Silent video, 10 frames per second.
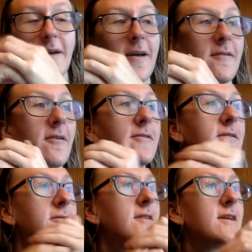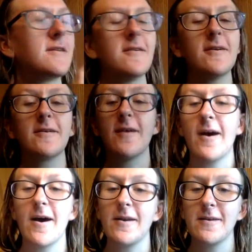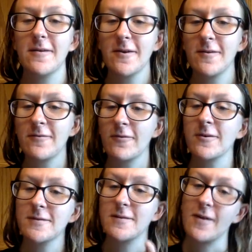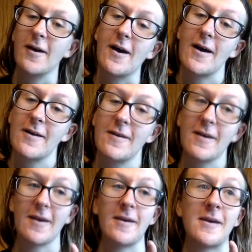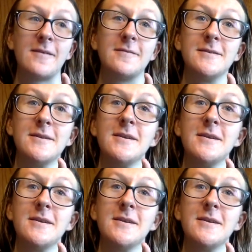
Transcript: And also, like, you're a god, you're a Norse god, and